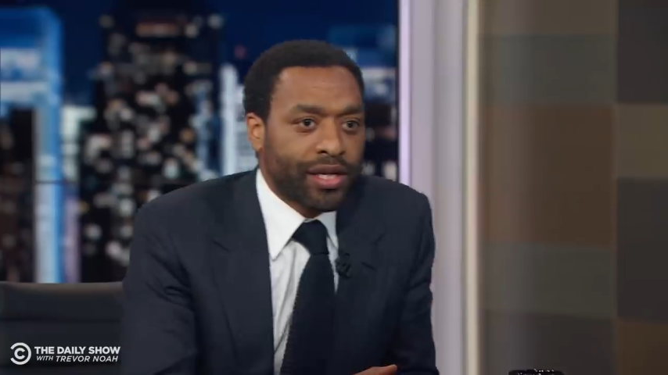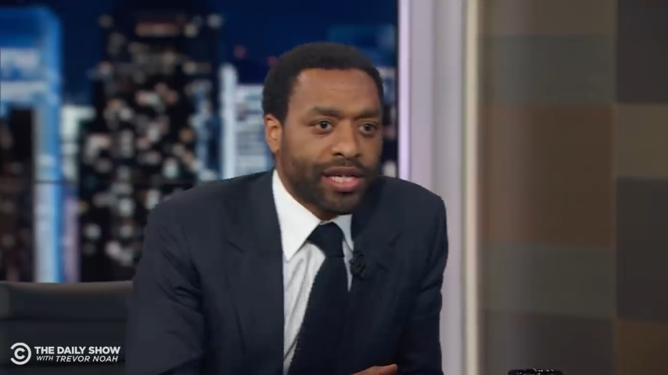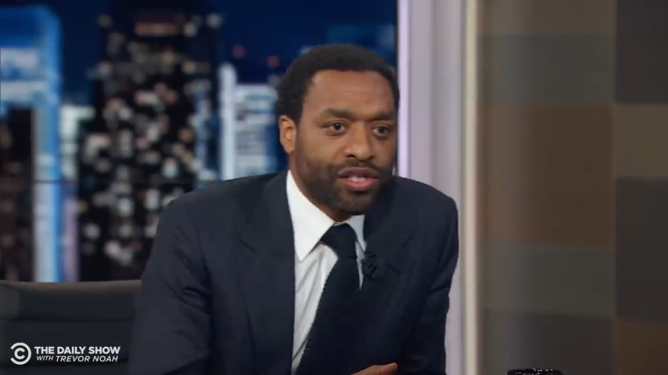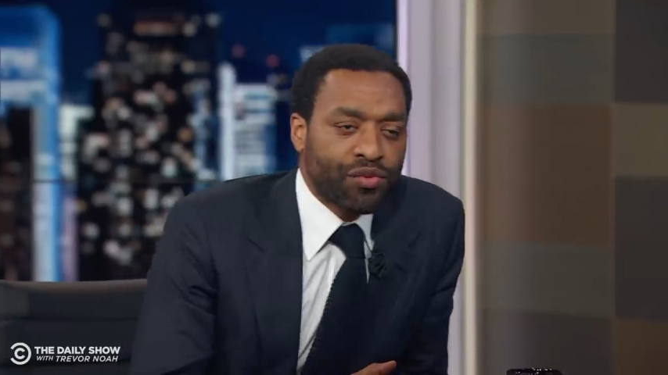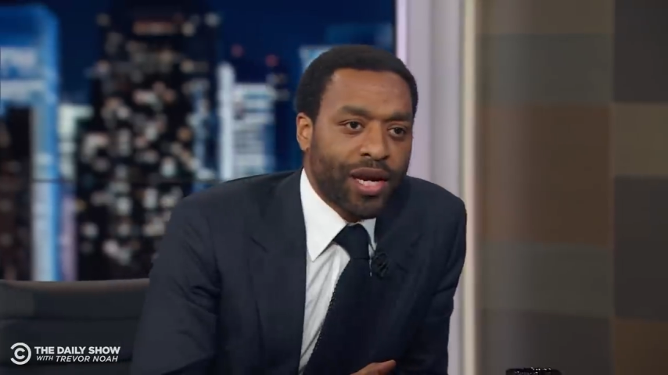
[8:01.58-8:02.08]
and
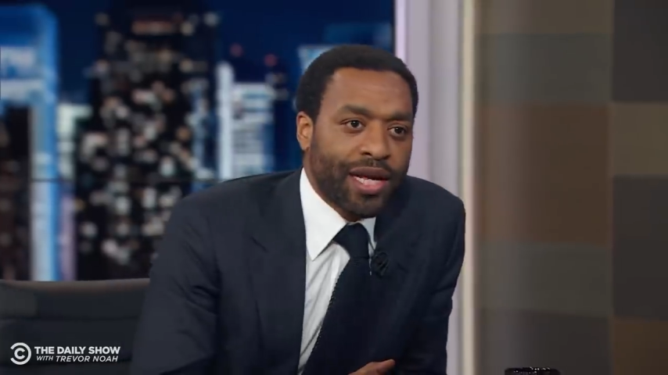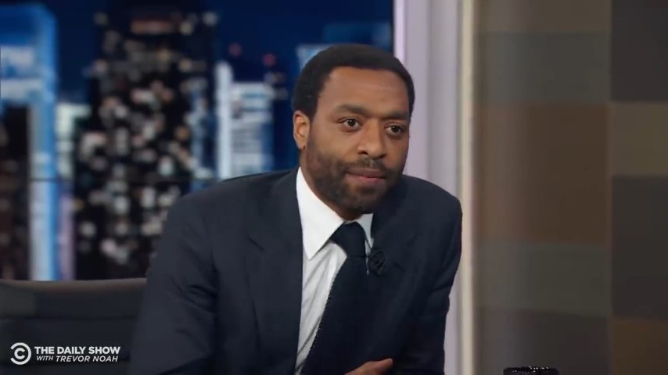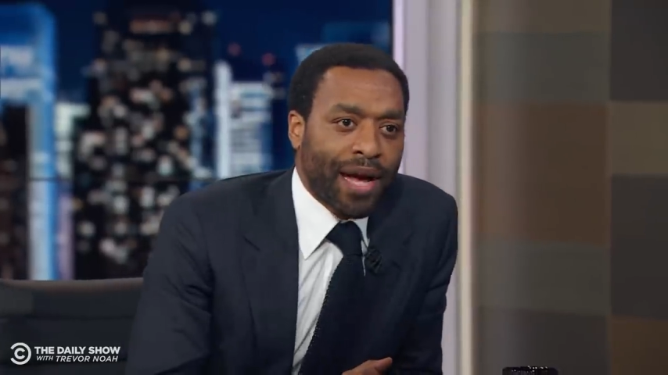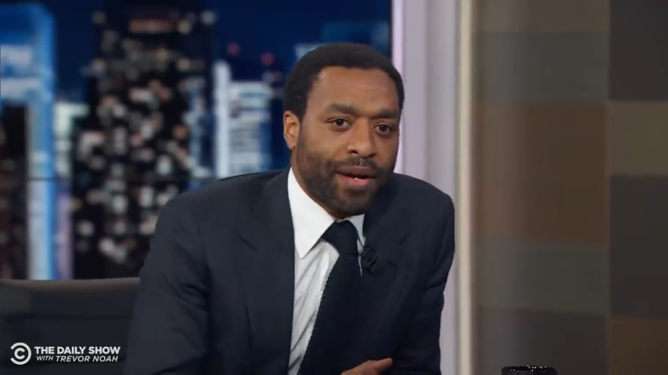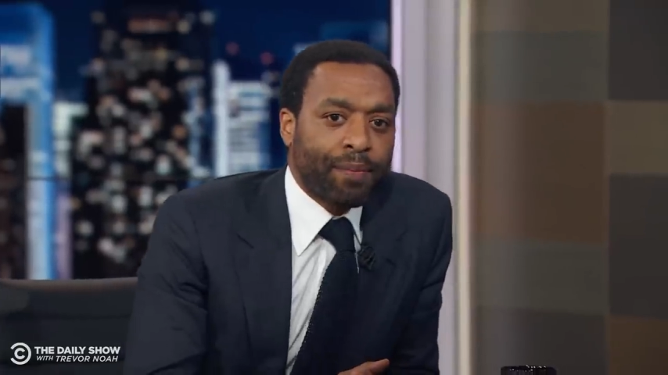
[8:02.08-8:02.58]
it's really
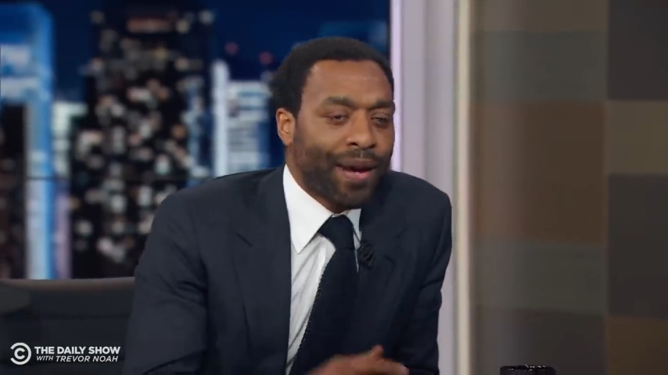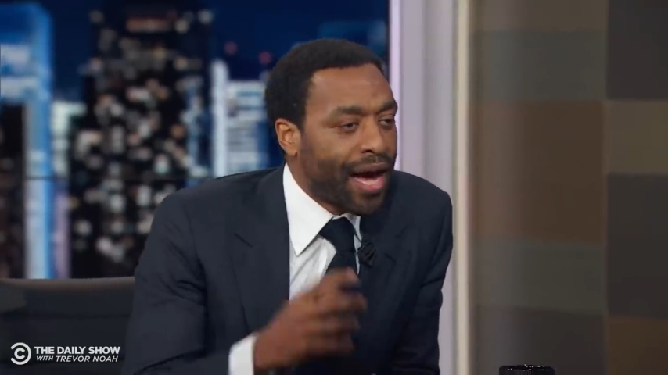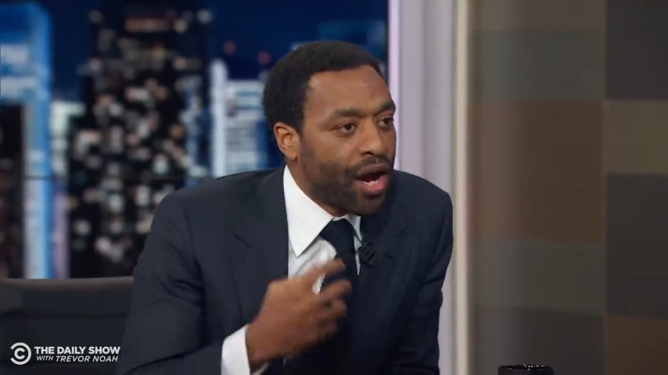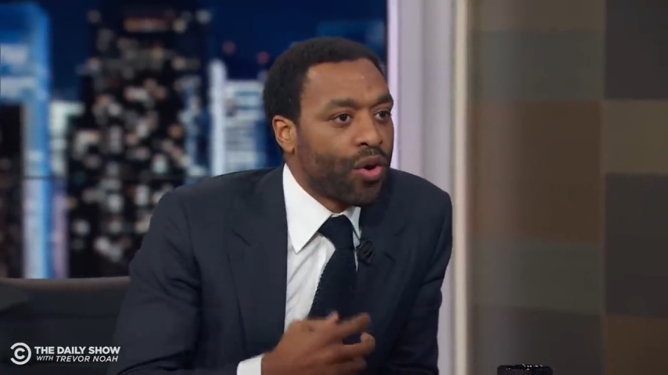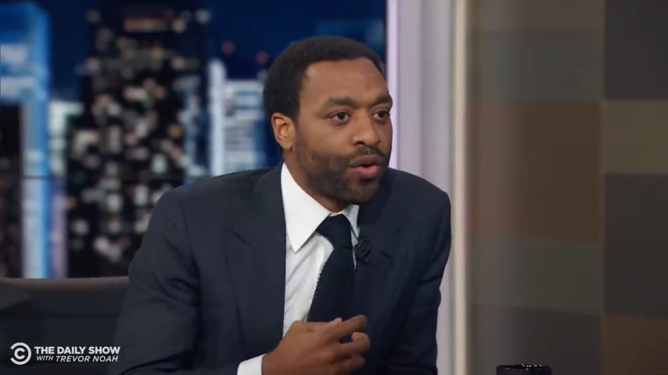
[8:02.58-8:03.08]
about
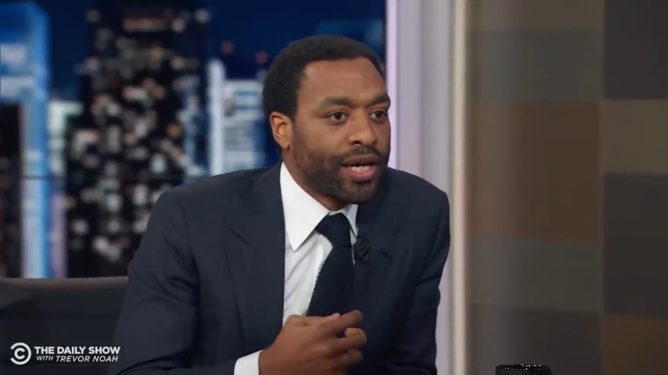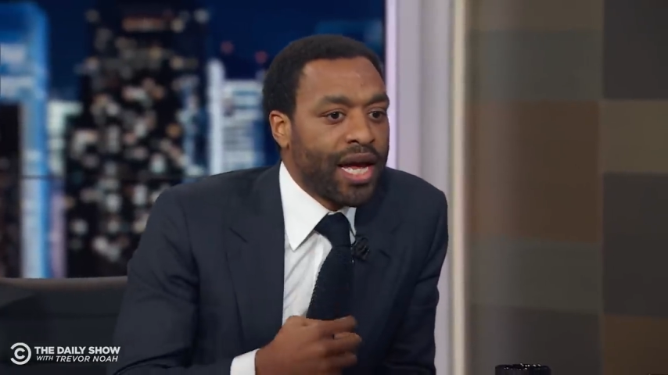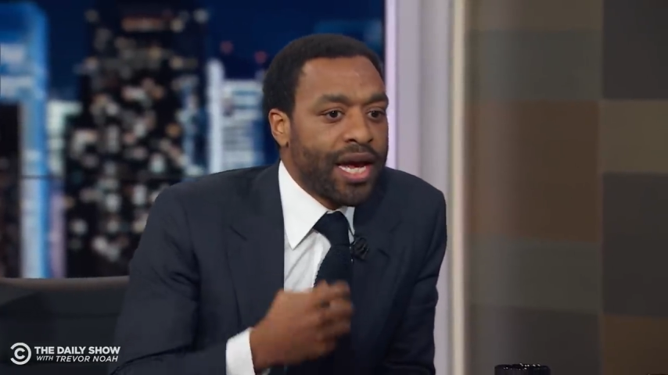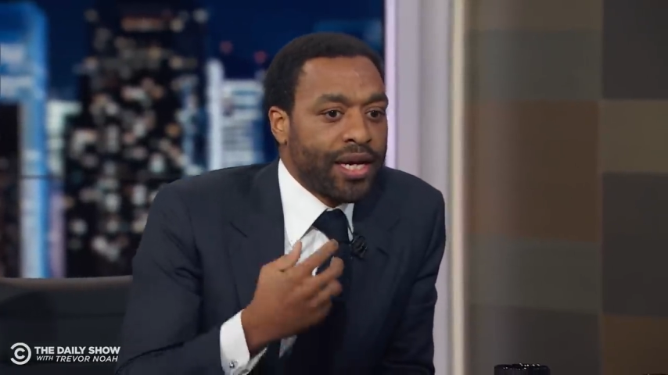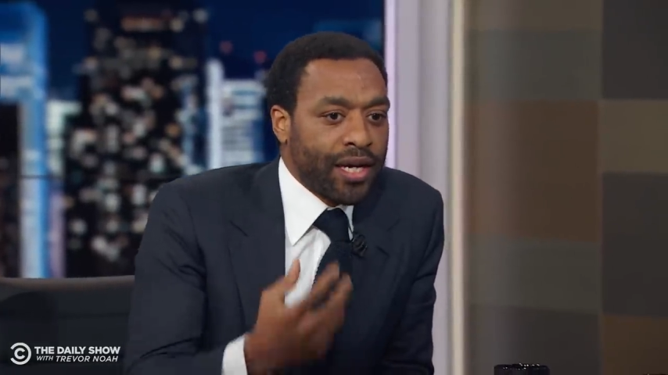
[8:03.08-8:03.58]
empowering
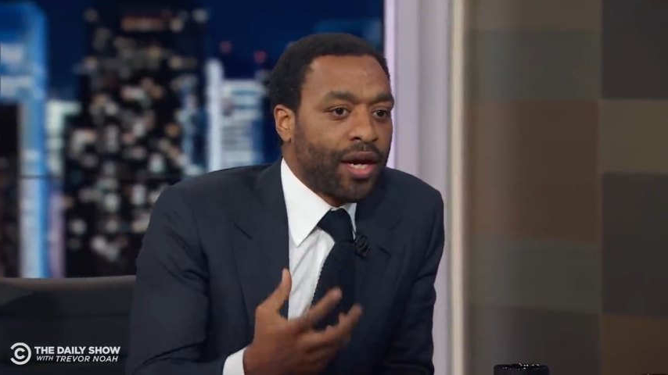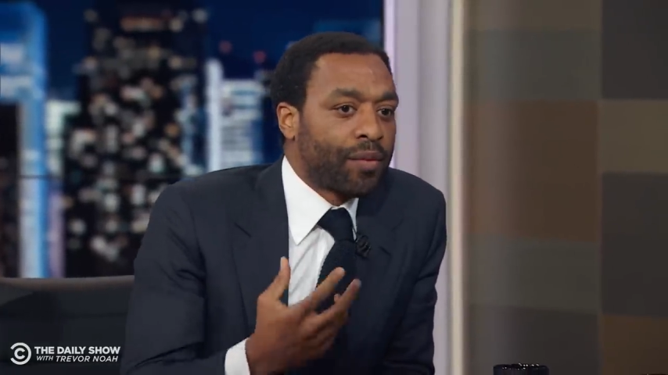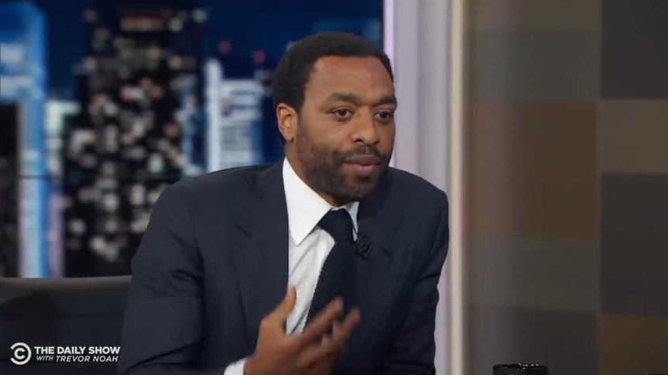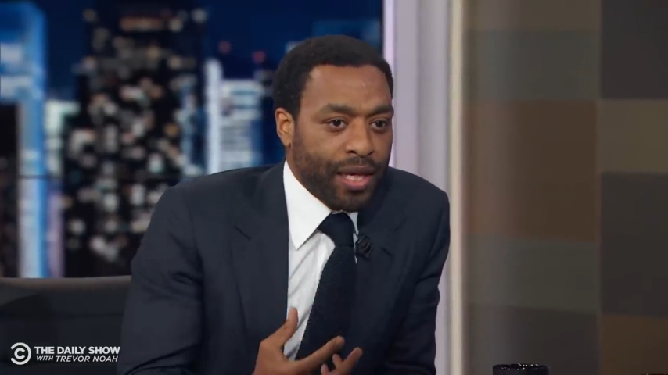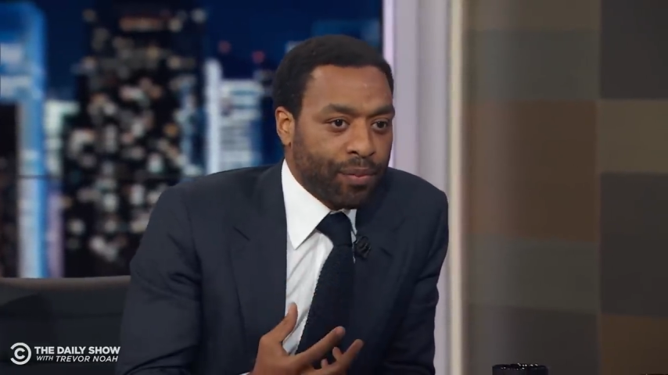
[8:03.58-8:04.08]

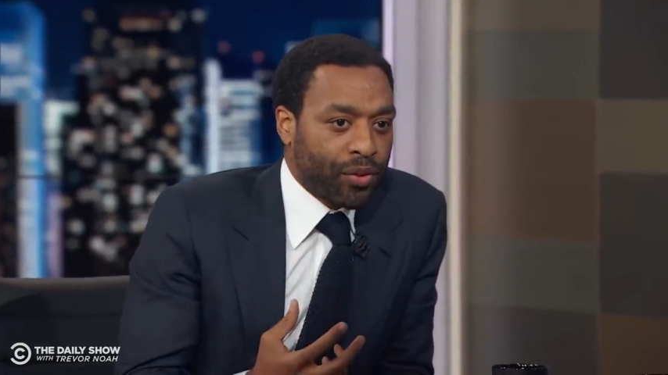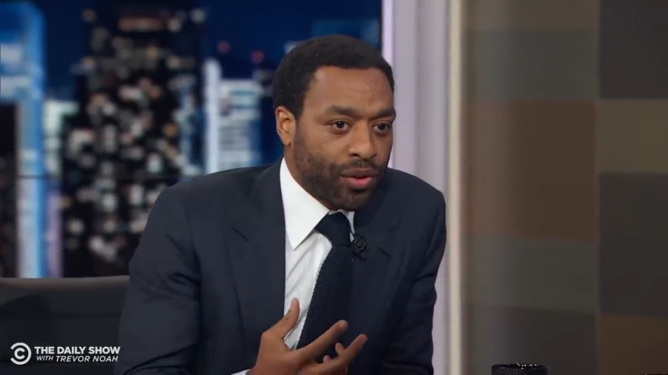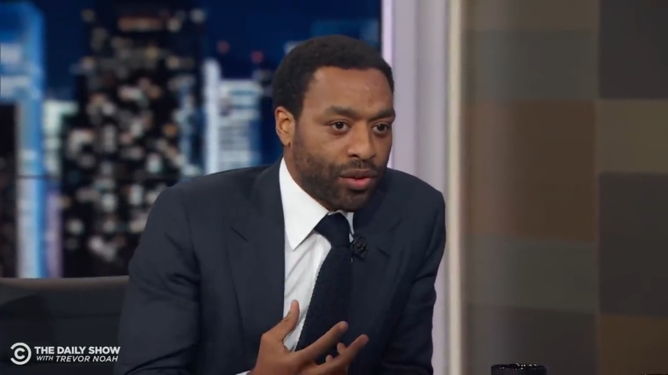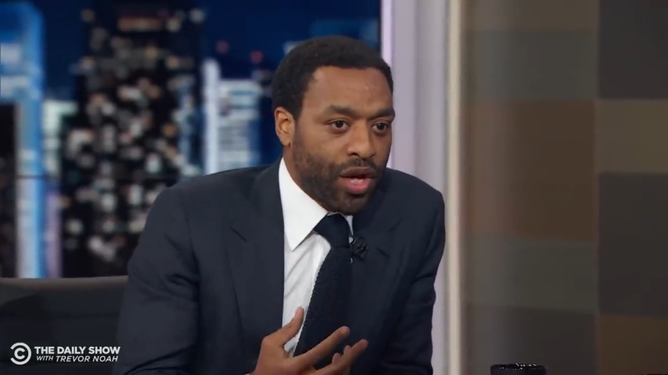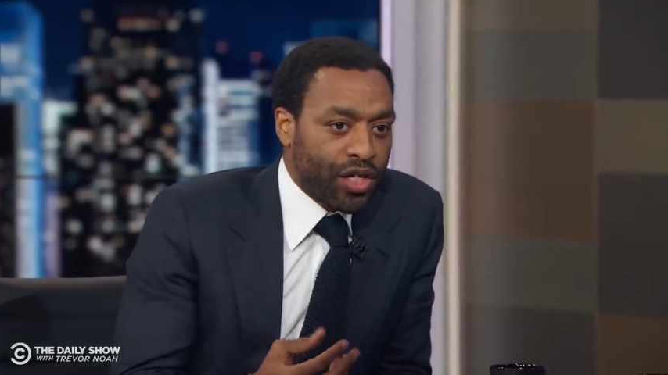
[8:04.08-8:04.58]
young
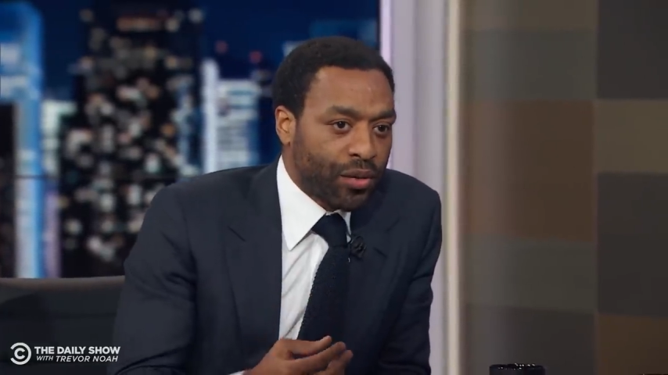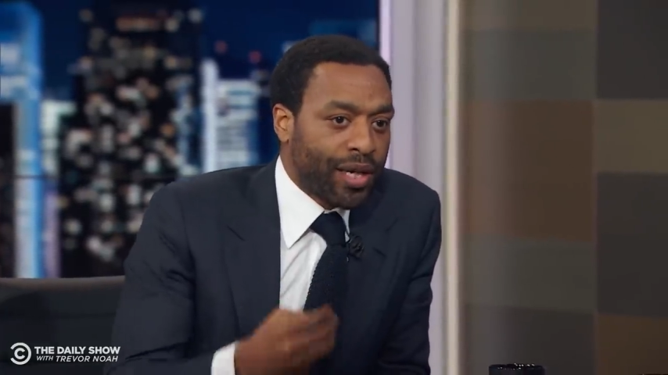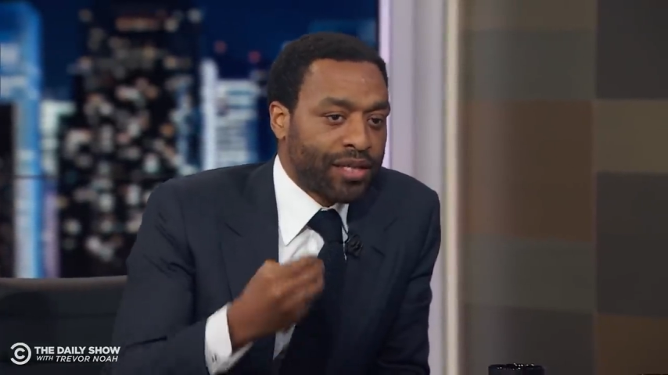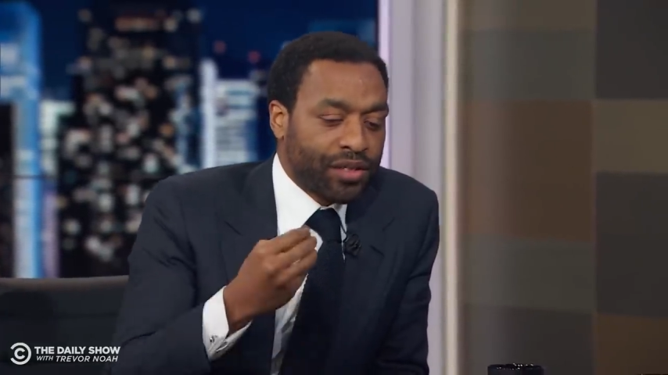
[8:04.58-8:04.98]
people to,